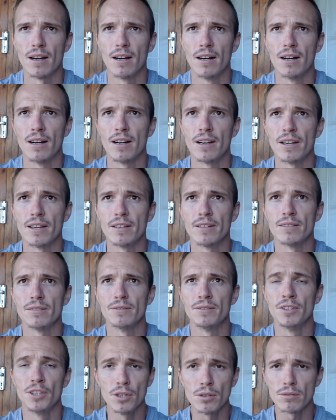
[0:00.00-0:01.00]
I
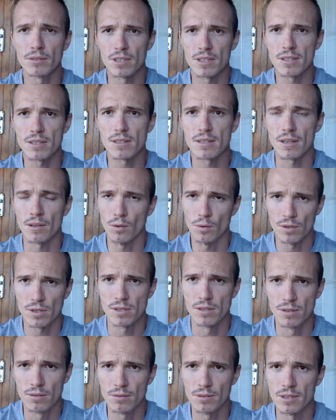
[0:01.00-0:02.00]
always
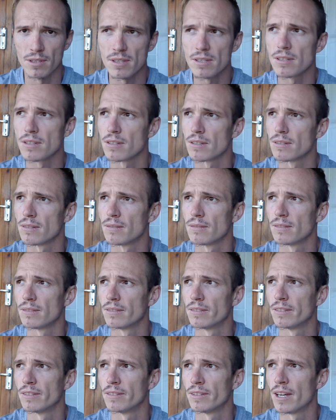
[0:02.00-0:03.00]
knew this,
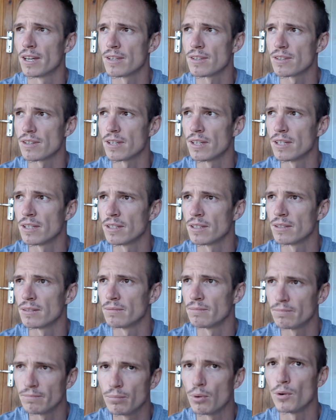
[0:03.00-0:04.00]
as
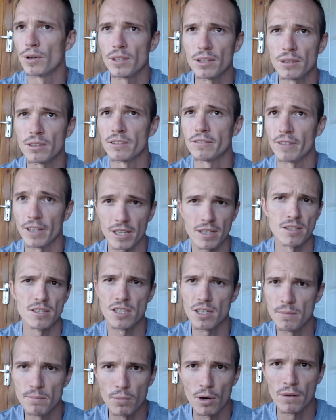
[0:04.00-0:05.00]
a point of, I can
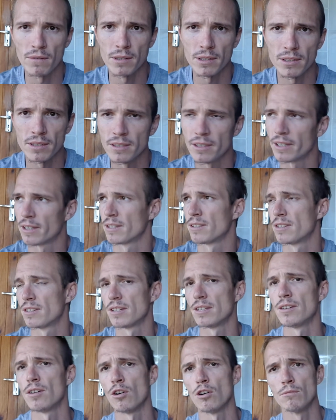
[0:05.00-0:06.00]
see poverty, I can
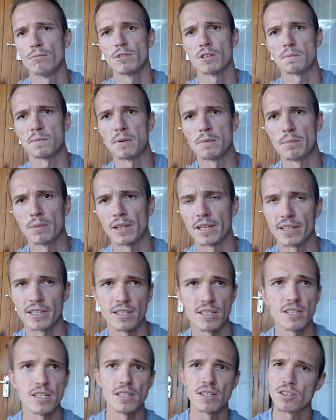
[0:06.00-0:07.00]
see the homeless people, I can
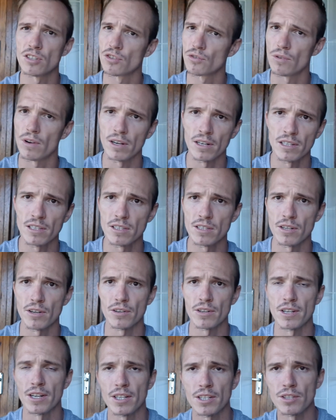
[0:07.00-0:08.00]
see the strugglings in
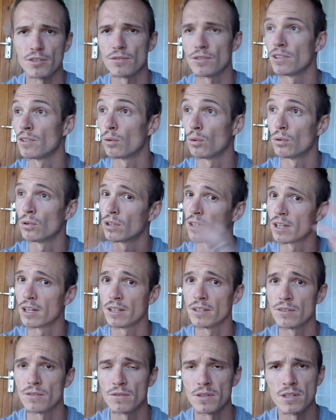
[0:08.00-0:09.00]
our country, all the
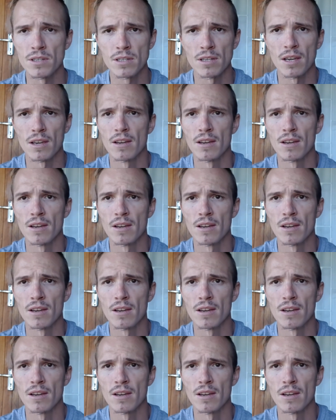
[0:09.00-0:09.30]
countries.